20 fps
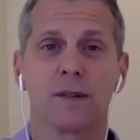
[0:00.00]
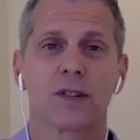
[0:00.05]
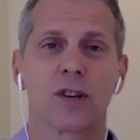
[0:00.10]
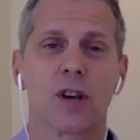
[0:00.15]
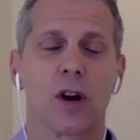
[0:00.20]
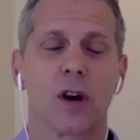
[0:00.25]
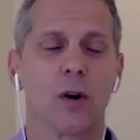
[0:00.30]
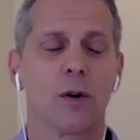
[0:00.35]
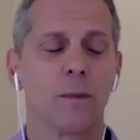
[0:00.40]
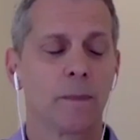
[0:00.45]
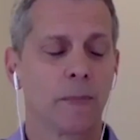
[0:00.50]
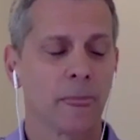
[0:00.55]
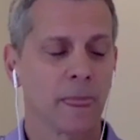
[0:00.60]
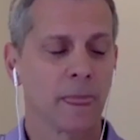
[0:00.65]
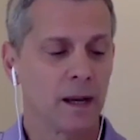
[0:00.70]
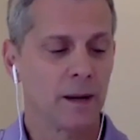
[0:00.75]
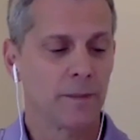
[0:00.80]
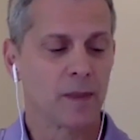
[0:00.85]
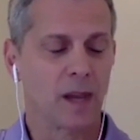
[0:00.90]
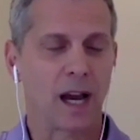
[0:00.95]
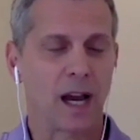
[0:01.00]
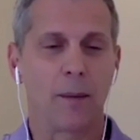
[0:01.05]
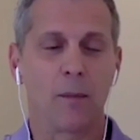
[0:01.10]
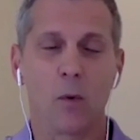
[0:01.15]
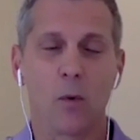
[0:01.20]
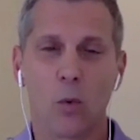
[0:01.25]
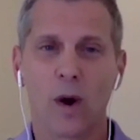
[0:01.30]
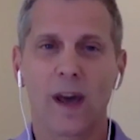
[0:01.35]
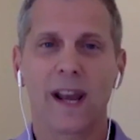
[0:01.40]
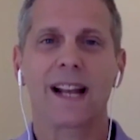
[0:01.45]
So
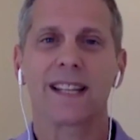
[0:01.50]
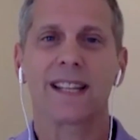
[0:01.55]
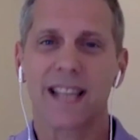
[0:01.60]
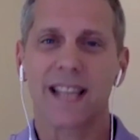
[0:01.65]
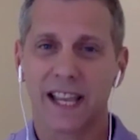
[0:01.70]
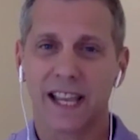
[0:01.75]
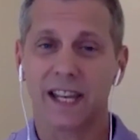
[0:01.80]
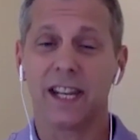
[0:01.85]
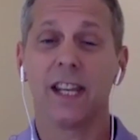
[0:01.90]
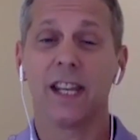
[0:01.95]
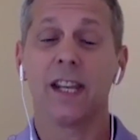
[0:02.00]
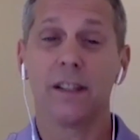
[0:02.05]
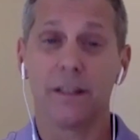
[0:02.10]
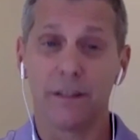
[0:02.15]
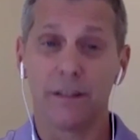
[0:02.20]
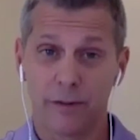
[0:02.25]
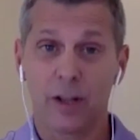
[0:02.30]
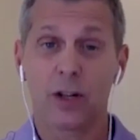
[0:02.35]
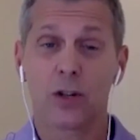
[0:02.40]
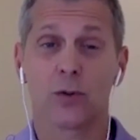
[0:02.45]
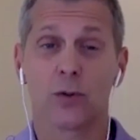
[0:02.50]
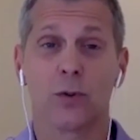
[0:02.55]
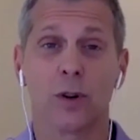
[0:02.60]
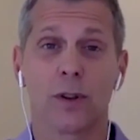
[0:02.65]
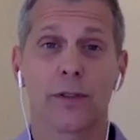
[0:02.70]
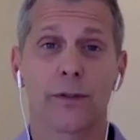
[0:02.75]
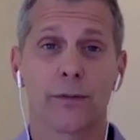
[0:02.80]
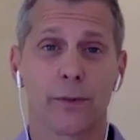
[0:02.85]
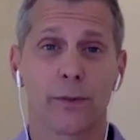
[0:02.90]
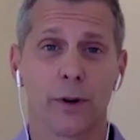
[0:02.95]
when I take an
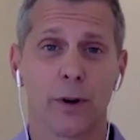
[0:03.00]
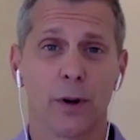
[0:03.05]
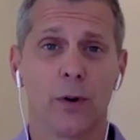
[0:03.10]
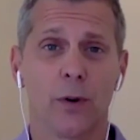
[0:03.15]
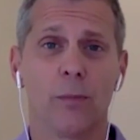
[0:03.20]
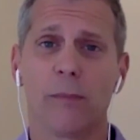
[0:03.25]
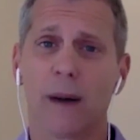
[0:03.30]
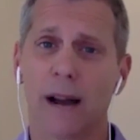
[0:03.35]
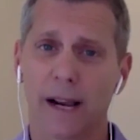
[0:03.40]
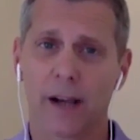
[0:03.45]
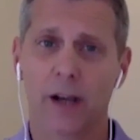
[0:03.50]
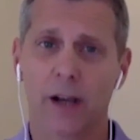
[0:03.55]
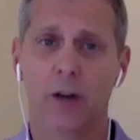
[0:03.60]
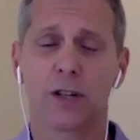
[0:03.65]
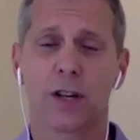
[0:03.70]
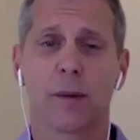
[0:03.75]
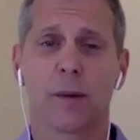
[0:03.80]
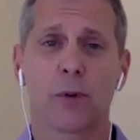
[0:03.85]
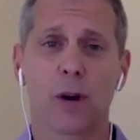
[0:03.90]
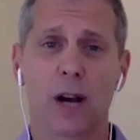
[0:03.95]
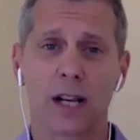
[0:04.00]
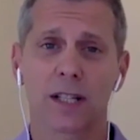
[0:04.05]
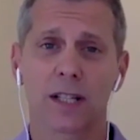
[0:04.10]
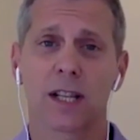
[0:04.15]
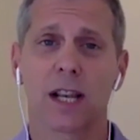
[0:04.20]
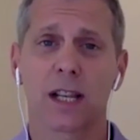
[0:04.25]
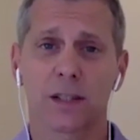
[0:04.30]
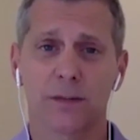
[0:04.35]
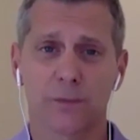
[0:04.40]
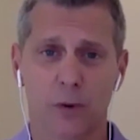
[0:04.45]
individual through my coaching
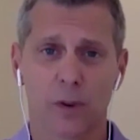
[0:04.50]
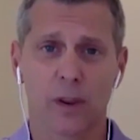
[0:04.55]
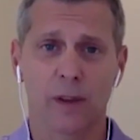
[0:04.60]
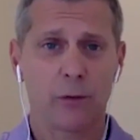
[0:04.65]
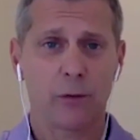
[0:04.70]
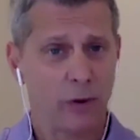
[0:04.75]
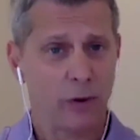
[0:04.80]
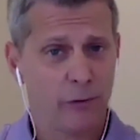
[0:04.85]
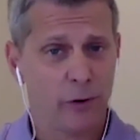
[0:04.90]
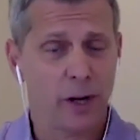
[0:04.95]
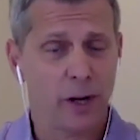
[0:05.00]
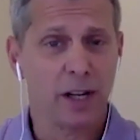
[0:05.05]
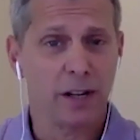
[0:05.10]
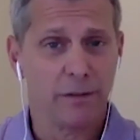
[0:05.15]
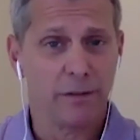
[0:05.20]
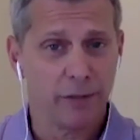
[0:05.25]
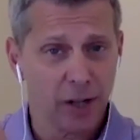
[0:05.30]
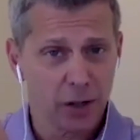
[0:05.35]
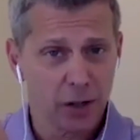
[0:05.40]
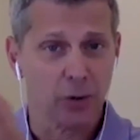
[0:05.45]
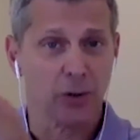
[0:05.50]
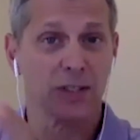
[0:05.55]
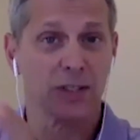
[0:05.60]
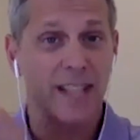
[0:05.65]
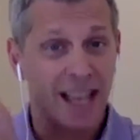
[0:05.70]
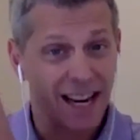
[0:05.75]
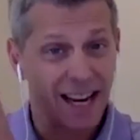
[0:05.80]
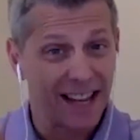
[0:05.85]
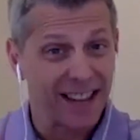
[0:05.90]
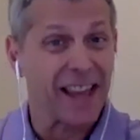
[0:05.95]
process for individuals,
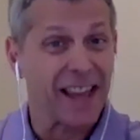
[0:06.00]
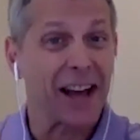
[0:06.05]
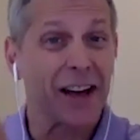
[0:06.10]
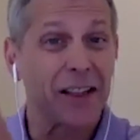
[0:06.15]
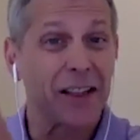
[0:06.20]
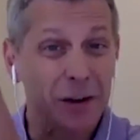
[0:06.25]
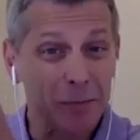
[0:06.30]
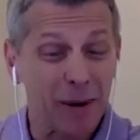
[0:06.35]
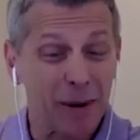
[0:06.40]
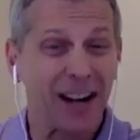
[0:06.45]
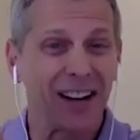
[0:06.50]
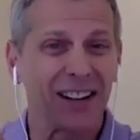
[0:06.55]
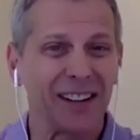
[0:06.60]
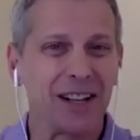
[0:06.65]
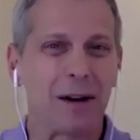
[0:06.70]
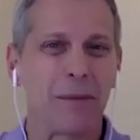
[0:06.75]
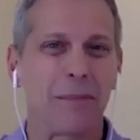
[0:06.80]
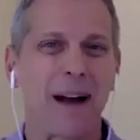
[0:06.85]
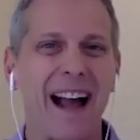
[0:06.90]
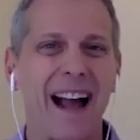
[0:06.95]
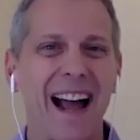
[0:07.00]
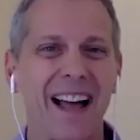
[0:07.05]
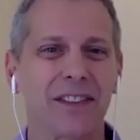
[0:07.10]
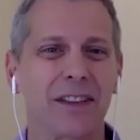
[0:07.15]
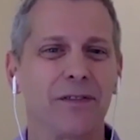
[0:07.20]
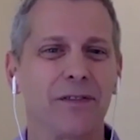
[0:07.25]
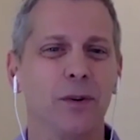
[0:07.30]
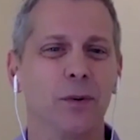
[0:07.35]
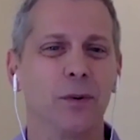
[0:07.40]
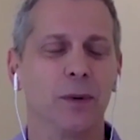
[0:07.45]
that other parallel path,
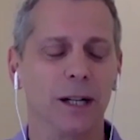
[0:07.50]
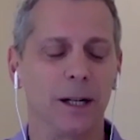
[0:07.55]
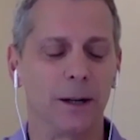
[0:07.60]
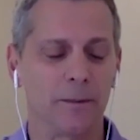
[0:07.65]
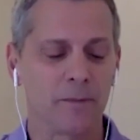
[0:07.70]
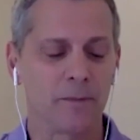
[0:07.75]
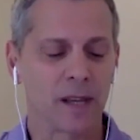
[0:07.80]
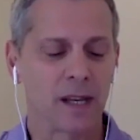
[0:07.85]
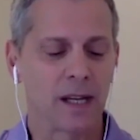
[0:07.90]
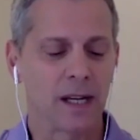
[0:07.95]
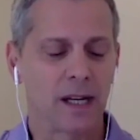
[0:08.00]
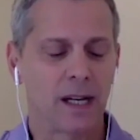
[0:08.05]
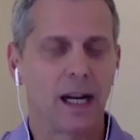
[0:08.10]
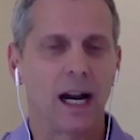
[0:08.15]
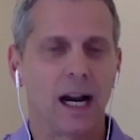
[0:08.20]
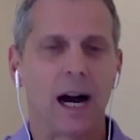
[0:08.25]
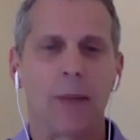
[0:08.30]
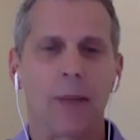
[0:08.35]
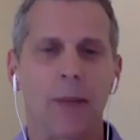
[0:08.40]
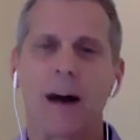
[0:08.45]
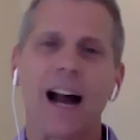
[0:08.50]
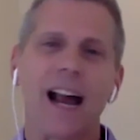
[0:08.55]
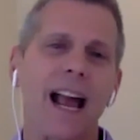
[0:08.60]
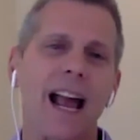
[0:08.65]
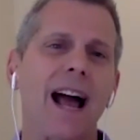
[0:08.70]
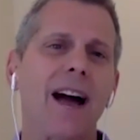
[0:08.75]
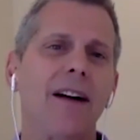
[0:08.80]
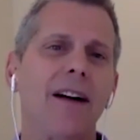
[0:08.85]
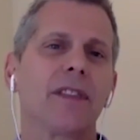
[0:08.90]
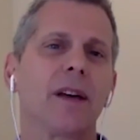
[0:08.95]
if you will, I
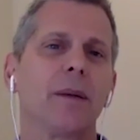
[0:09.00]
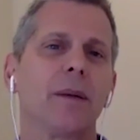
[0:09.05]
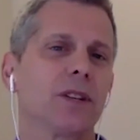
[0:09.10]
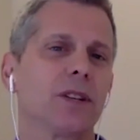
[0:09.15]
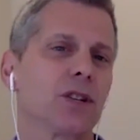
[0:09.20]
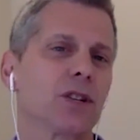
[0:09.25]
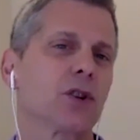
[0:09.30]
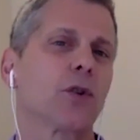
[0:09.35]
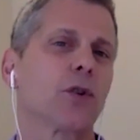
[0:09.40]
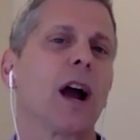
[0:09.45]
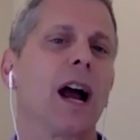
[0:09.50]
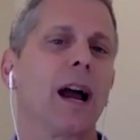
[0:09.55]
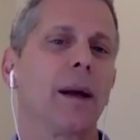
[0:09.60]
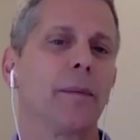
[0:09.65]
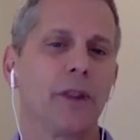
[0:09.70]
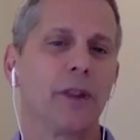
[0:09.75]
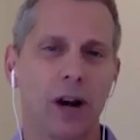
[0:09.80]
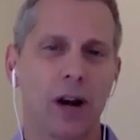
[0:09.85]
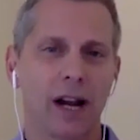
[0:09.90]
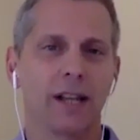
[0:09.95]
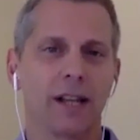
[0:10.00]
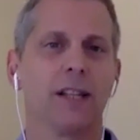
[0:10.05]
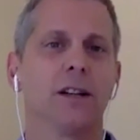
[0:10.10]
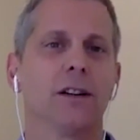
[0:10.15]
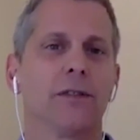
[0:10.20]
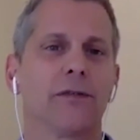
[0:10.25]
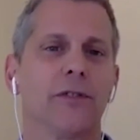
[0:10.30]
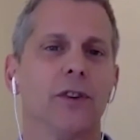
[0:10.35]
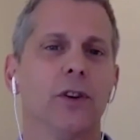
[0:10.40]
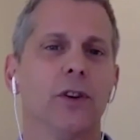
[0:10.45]
have them describe their ideal
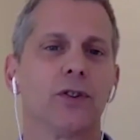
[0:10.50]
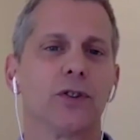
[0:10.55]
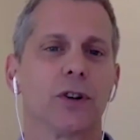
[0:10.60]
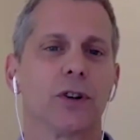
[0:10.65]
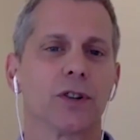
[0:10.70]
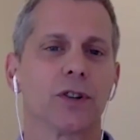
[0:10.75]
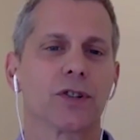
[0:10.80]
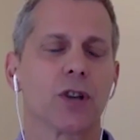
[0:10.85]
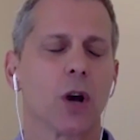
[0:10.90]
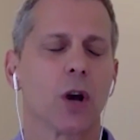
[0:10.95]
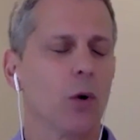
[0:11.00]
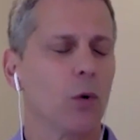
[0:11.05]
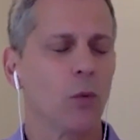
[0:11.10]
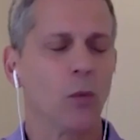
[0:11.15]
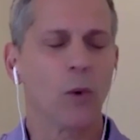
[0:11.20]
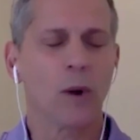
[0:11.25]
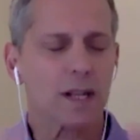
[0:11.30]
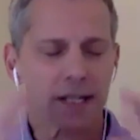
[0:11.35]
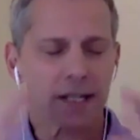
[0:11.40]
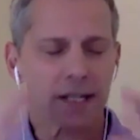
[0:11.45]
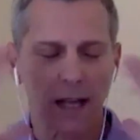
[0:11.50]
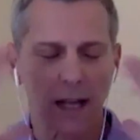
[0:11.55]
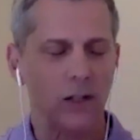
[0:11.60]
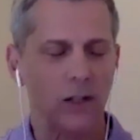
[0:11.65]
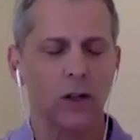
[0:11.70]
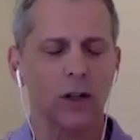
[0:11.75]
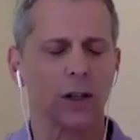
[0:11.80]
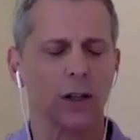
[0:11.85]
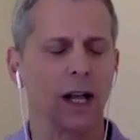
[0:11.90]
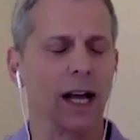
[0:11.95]
future. So what does that
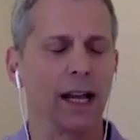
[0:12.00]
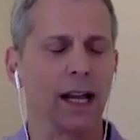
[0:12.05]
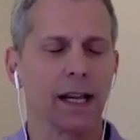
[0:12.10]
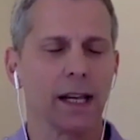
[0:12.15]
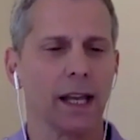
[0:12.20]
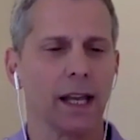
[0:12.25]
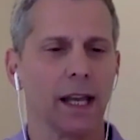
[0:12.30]
look like?